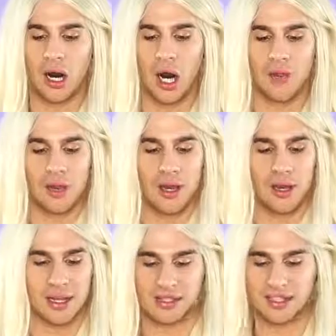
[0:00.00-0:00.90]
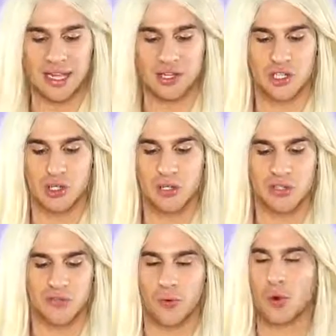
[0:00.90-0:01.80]
all the
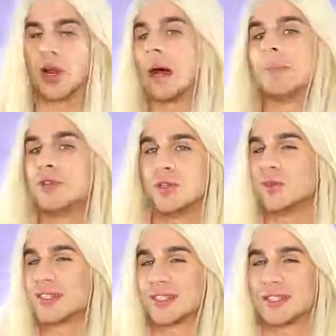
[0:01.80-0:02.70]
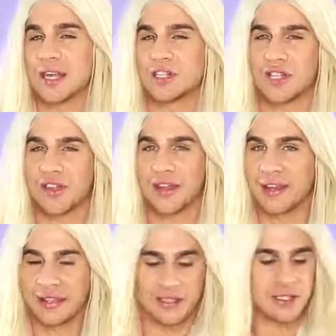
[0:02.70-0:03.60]
essentials for updos and such
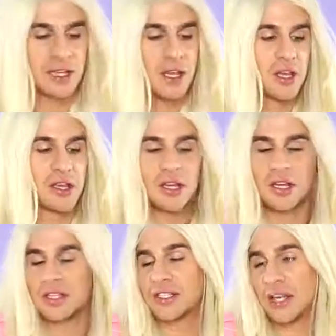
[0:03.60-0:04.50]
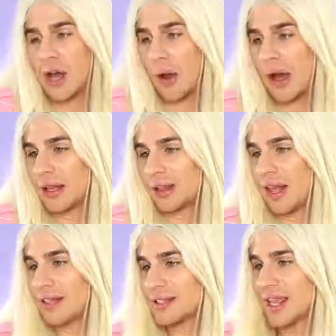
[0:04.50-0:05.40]
things. So
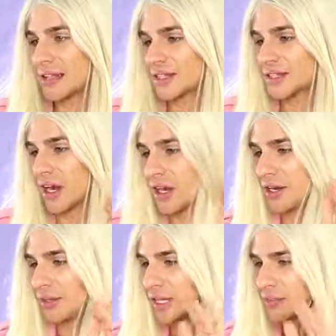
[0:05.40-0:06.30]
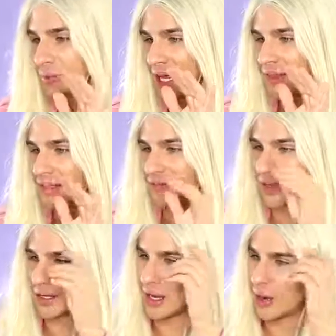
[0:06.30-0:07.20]
let's get started. Let's play this
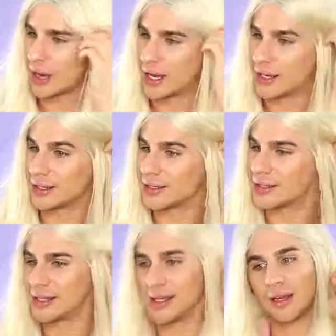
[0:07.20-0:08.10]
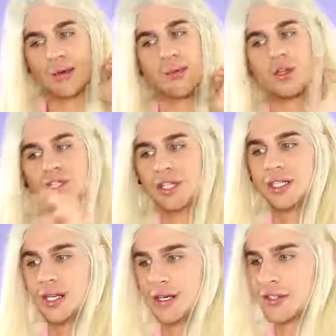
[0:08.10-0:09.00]
video and see what she
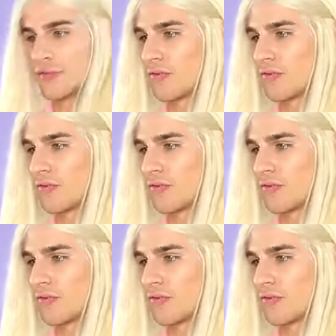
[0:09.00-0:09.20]
does